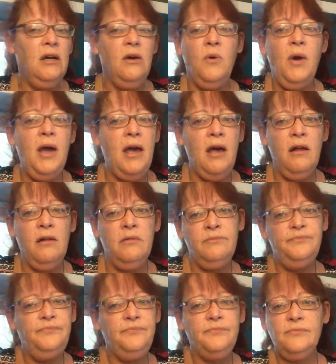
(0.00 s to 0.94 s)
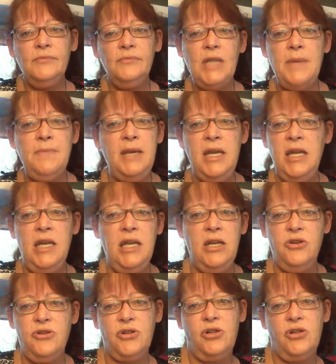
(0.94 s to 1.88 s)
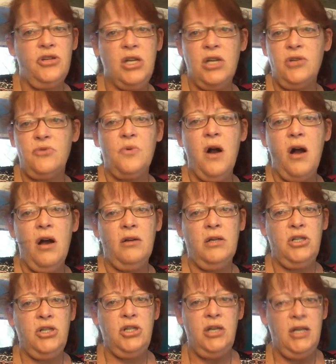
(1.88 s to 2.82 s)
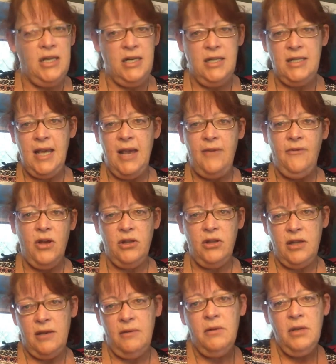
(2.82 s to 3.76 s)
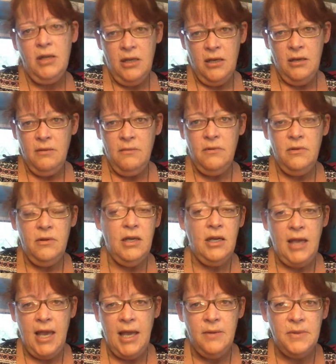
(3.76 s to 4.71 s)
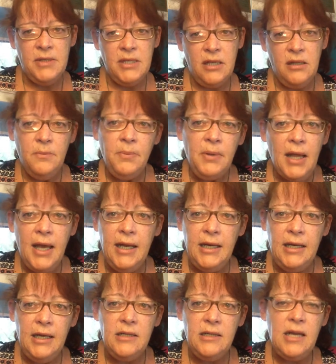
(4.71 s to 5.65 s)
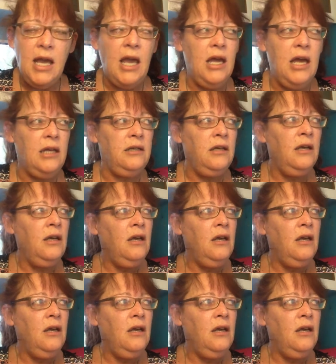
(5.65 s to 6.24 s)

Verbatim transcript: well, meat eaters are just wrong because you need to save all the animals on the planet, and